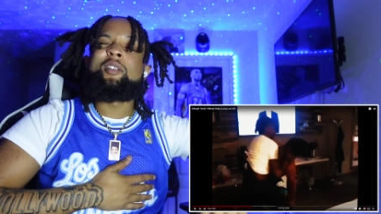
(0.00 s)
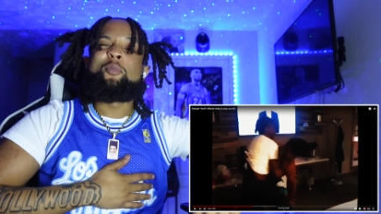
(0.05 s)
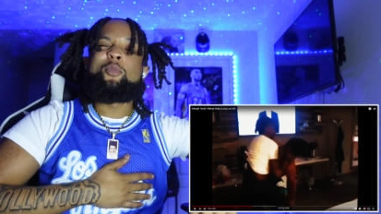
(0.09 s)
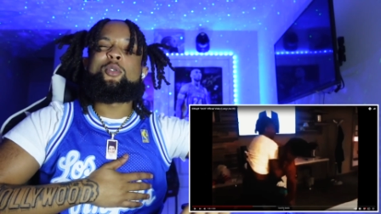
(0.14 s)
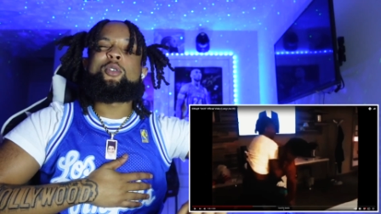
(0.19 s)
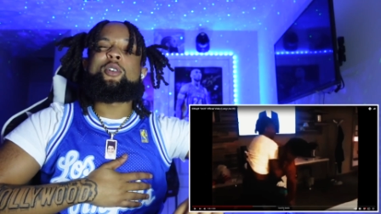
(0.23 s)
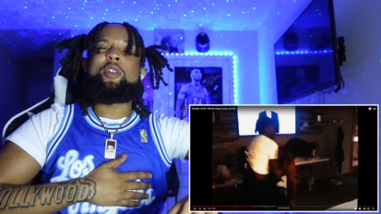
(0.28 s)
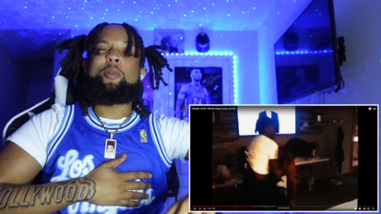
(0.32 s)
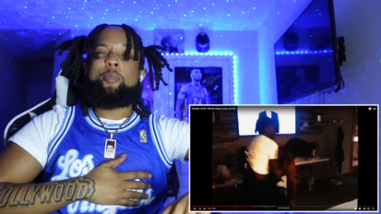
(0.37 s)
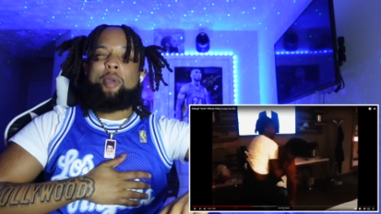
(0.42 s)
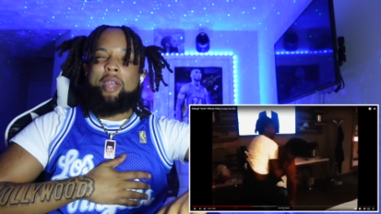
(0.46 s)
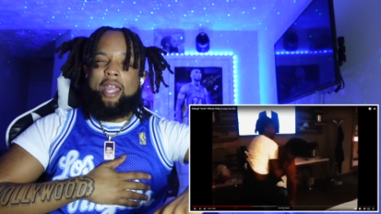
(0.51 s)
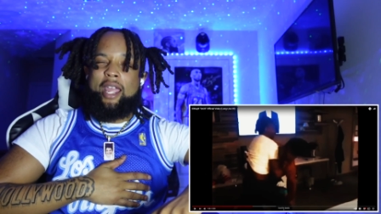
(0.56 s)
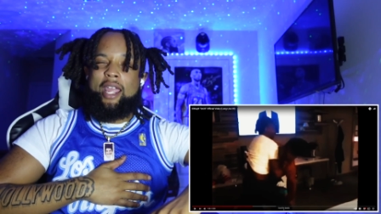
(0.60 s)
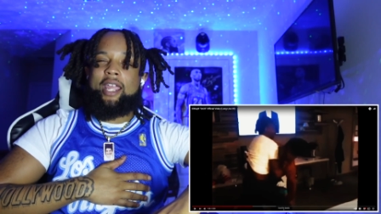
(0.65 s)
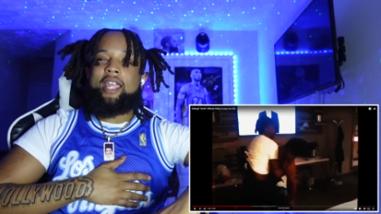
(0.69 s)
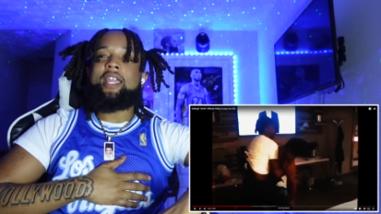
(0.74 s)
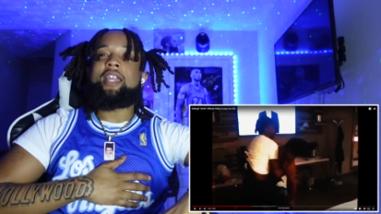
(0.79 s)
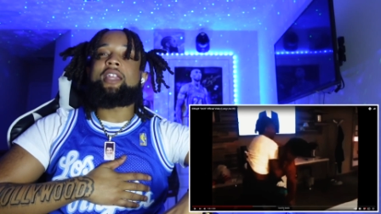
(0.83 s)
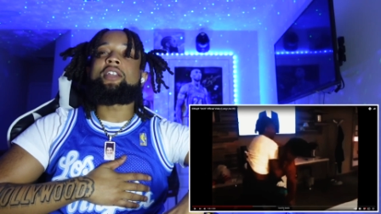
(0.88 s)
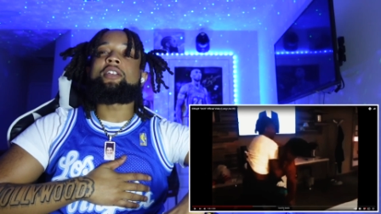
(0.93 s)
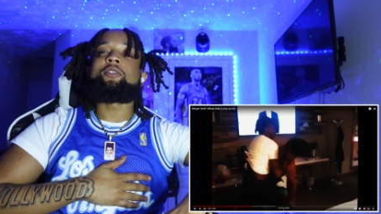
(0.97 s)
more the
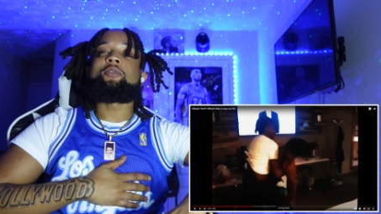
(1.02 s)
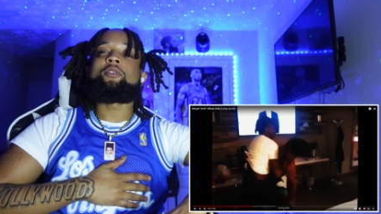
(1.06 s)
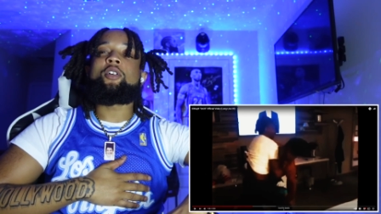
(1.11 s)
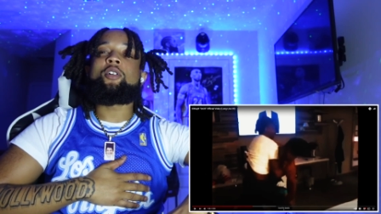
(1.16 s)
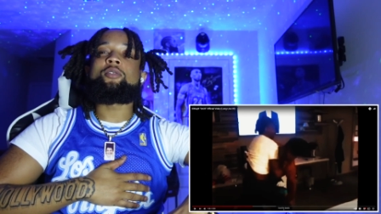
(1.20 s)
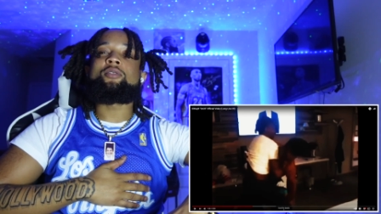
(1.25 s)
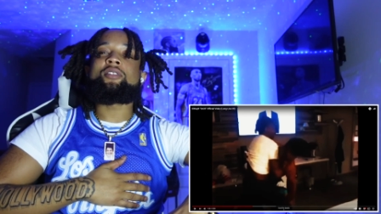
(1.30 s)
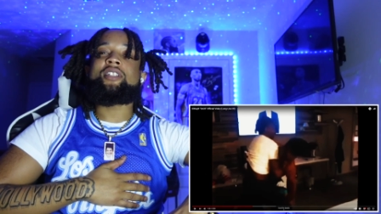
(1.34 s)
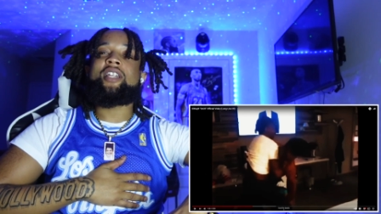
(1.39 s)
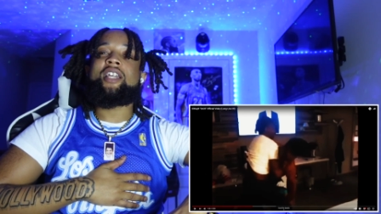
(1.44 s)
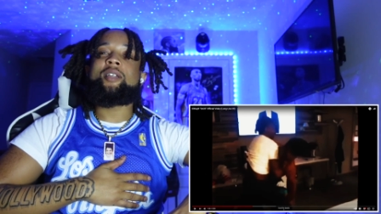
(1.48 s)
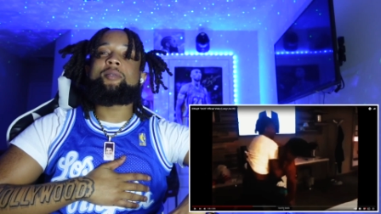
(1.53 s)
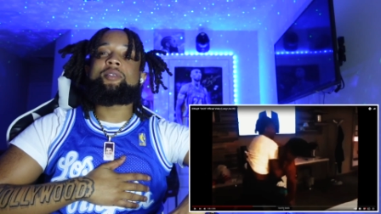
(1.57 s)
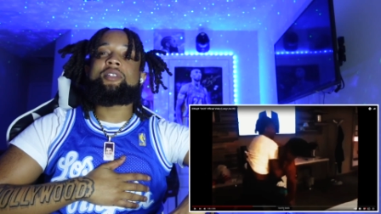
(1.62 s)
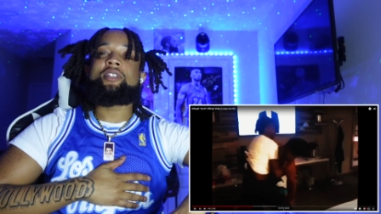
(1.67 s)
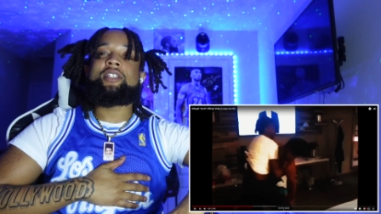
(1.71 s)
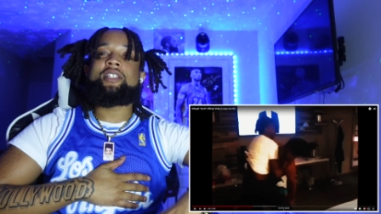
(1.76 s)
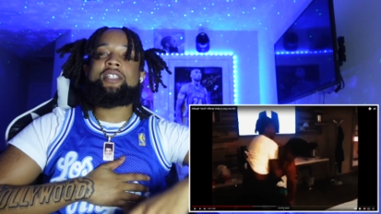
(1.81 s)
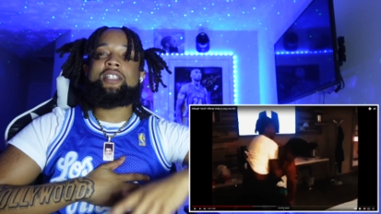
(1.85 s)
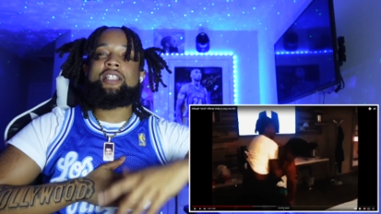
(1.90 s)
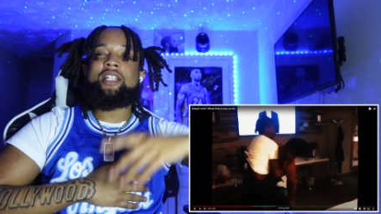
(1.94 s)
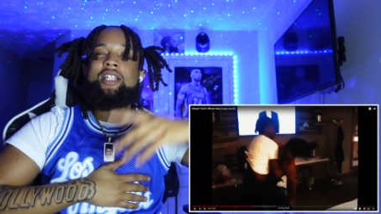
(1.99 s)
pain, you know, type
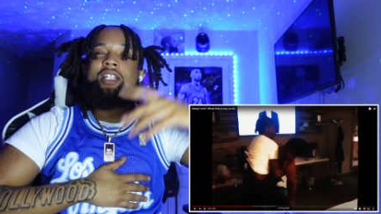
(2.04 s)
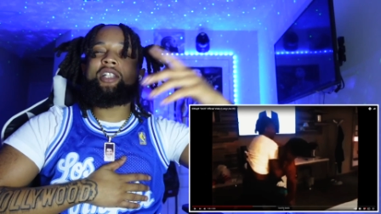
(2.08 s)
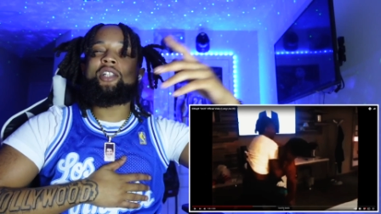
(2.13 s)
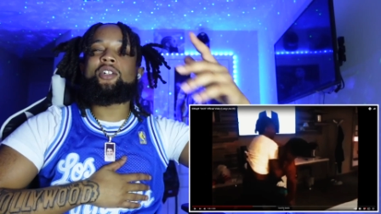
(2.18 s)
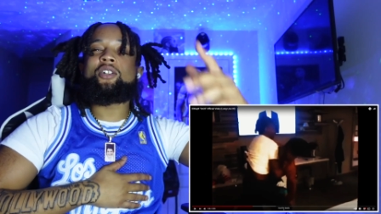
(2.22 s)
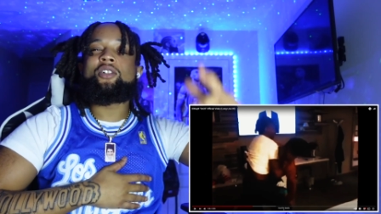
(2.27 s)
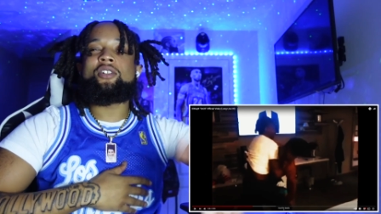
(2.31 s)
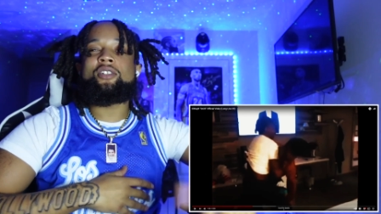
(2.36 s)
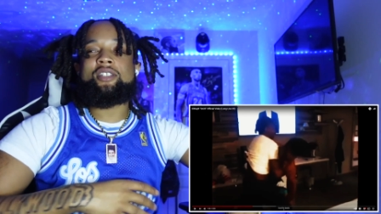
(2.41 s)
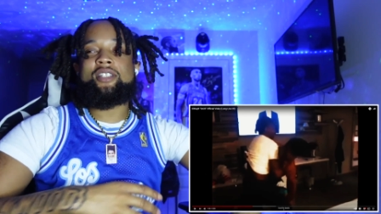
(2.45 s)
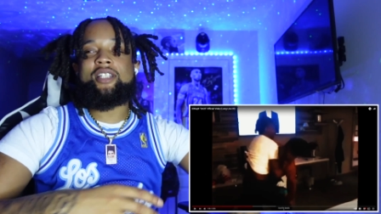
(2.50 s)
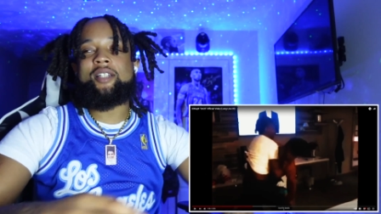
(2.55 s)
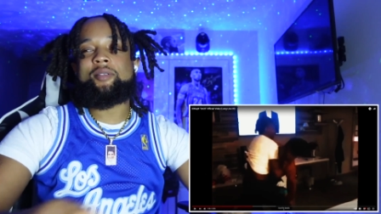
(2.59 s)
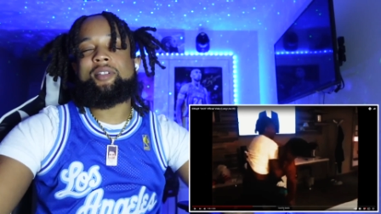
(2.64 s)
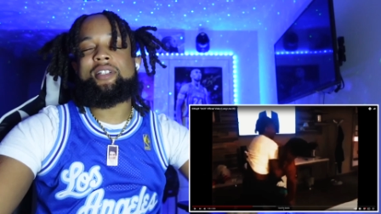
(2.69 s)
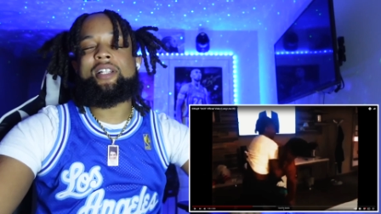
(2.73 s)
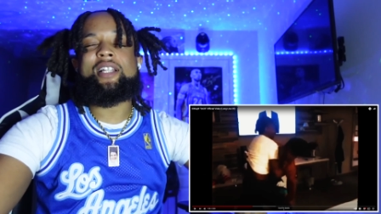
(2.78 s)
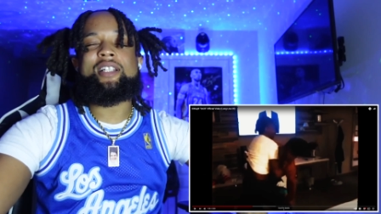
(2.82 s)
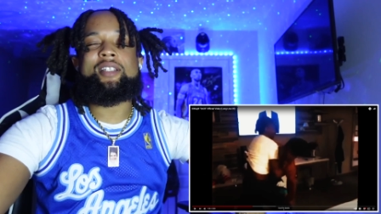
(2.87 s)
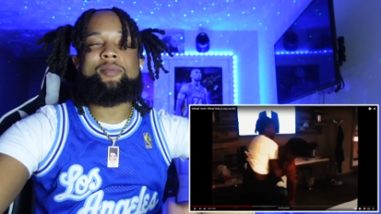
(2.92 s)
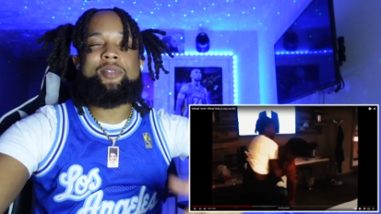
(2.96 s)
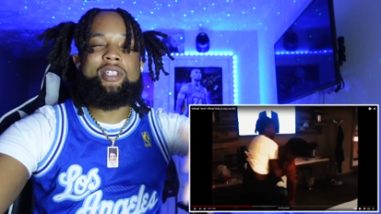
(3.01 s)
shit, sing along type
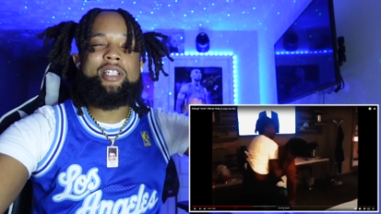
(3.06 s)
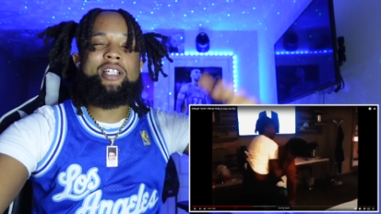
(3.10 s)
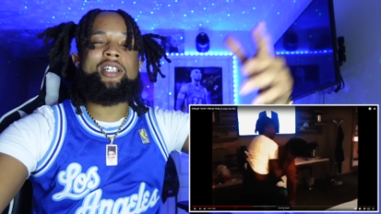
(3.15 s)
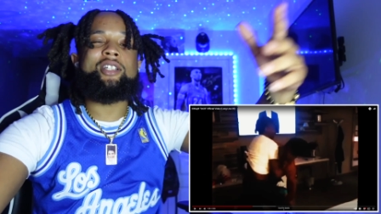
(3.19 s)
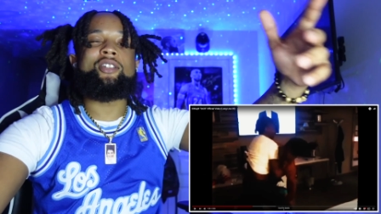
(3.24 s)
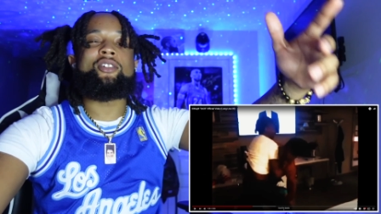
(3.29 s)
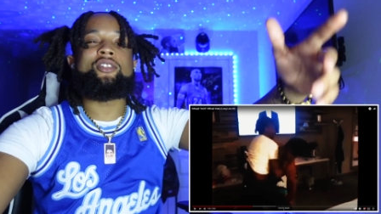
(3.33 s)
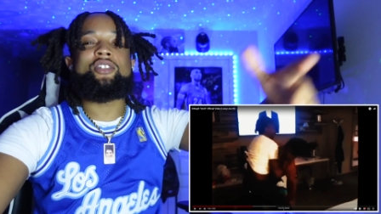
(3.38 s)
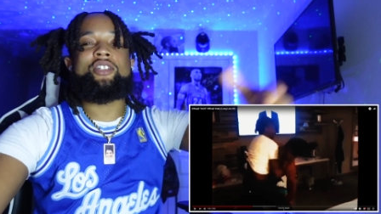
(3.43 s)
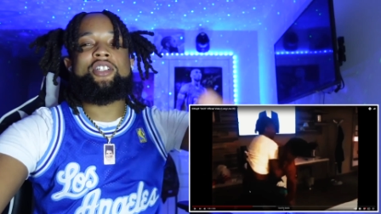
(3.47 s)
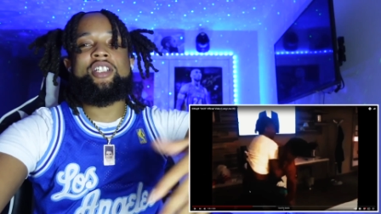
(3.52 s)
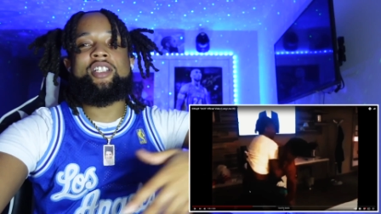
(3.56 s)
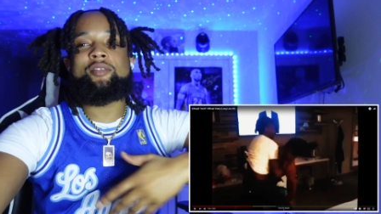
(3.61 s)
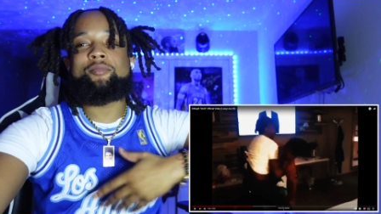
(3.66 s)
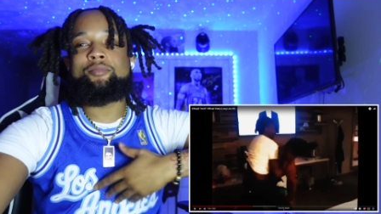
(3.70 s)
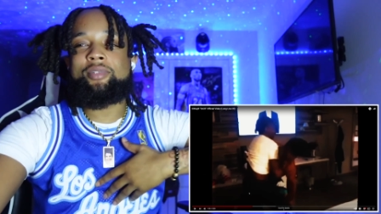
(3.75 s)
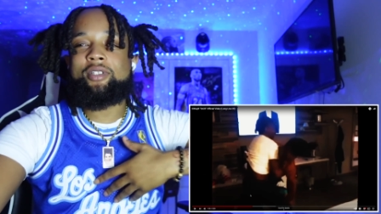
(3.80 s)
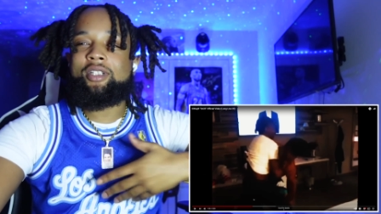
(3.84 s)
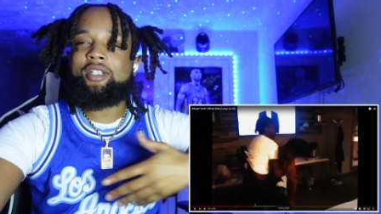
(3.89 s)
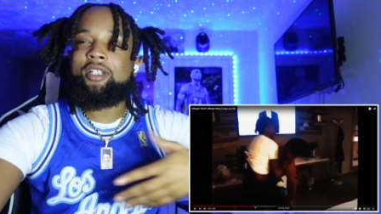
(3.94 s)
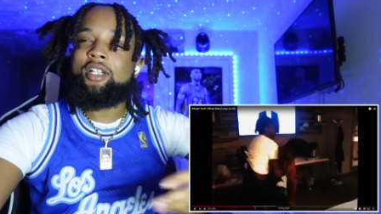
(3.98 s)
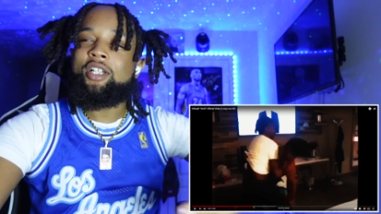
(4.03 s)
shit, not some sing along
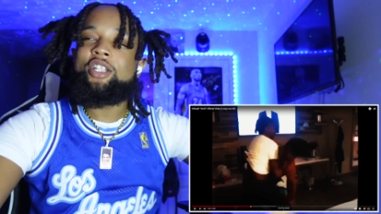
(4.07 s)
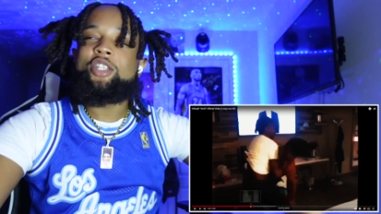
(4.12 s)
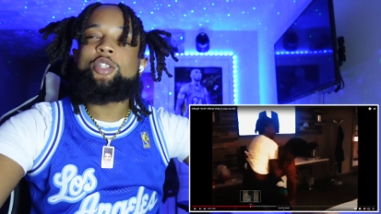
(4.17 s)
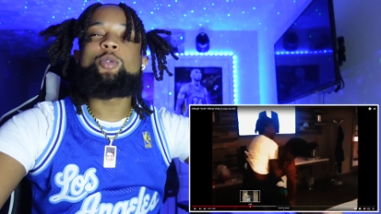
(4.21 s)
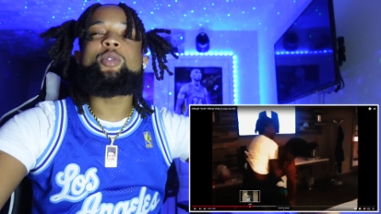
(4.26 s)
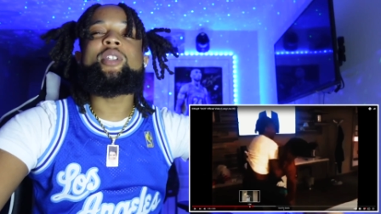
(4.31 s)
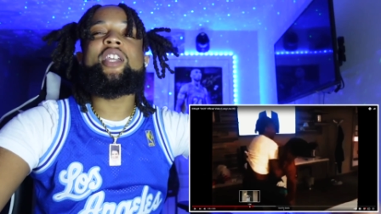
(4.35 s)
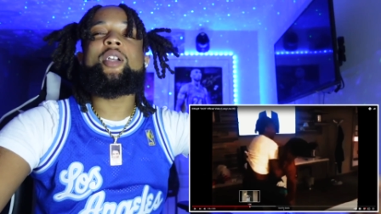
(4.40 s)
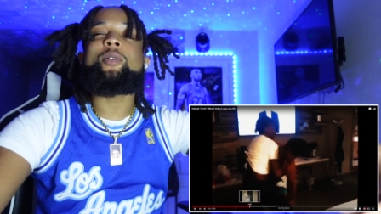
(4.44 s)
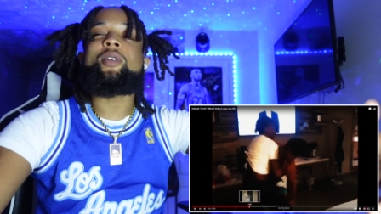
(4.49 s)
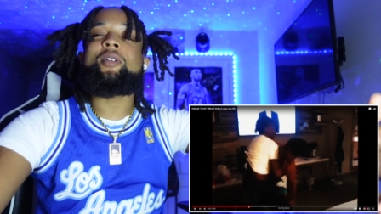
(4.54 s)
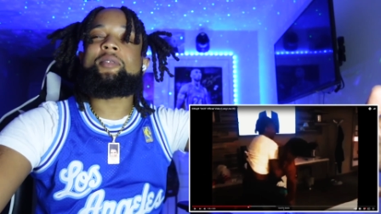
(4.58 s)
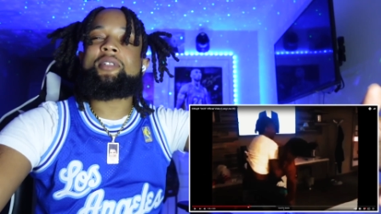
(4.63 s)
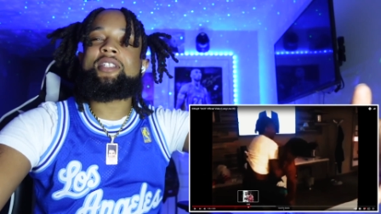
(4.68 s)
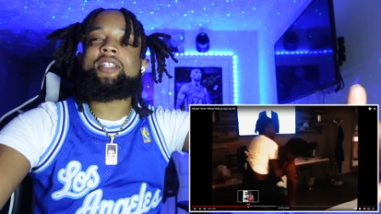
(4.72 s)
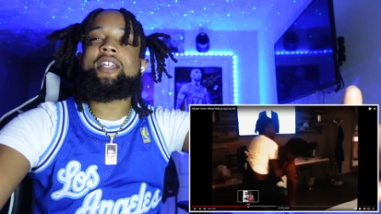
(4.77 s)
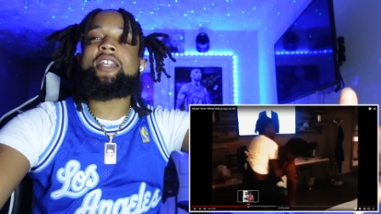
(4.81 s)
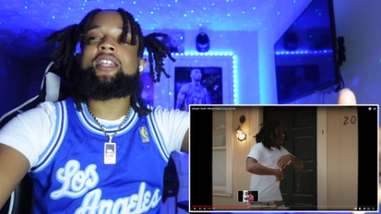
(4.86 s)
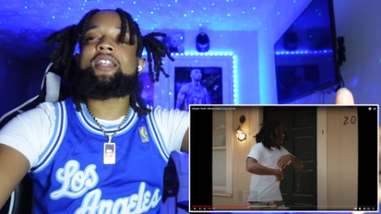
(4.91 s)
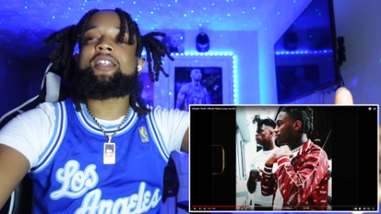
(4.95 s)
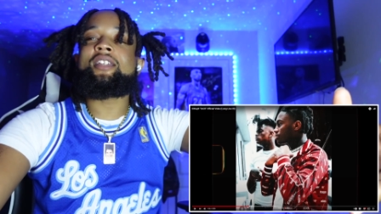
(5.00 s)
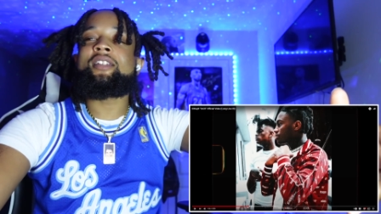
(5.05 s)
shit, but you get what I'm
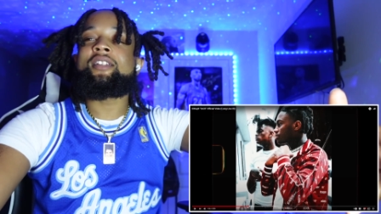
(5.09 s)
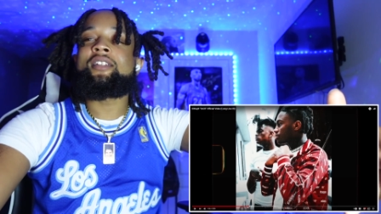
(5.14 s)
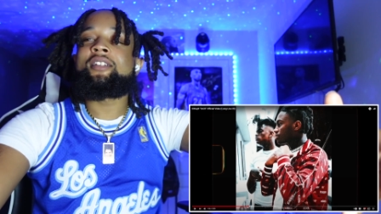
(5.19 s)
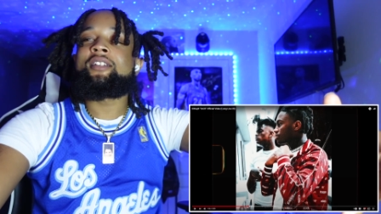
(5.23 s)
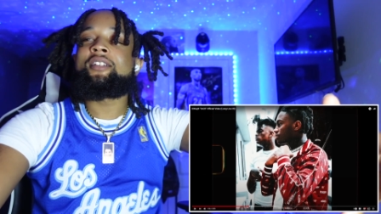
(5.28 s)
saying.